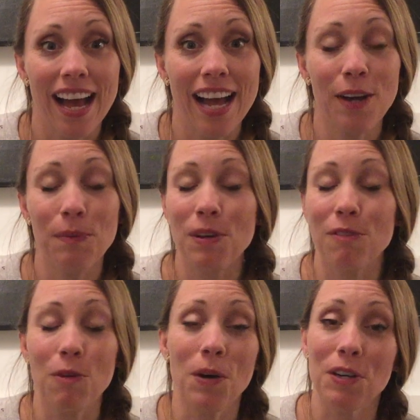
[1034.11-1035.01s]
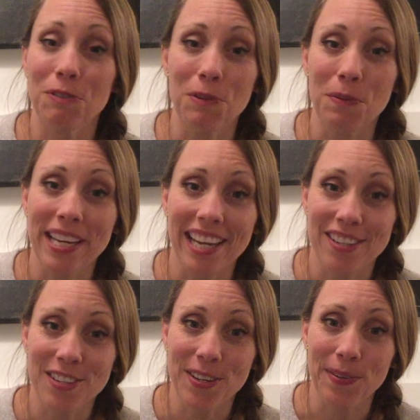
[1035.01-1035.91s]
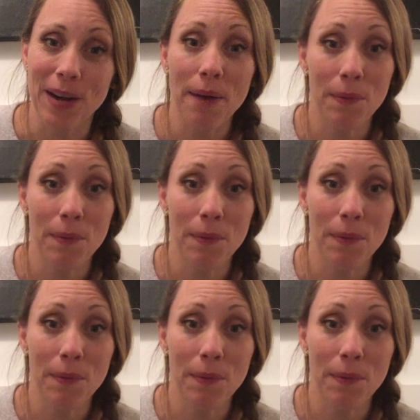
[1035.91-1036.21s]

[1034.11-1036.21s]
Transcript: I hope you have a wonderful weekend too.